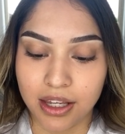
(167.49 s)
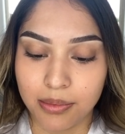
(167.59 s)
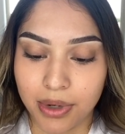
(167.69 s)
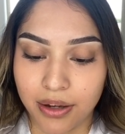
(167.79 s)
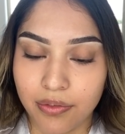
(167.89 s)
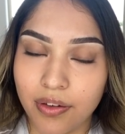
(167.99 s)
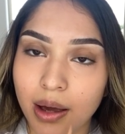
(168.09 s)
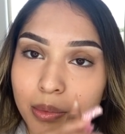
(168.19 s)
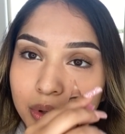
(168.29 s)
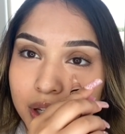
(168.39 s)
and my
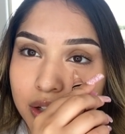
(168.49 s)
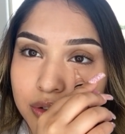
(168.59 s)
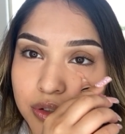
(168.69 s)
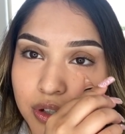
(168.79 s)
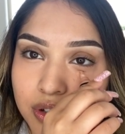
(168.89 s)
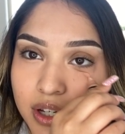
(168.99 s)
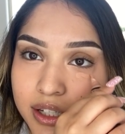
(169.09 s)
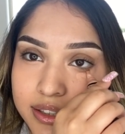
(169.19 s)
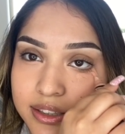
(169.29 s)
family to the United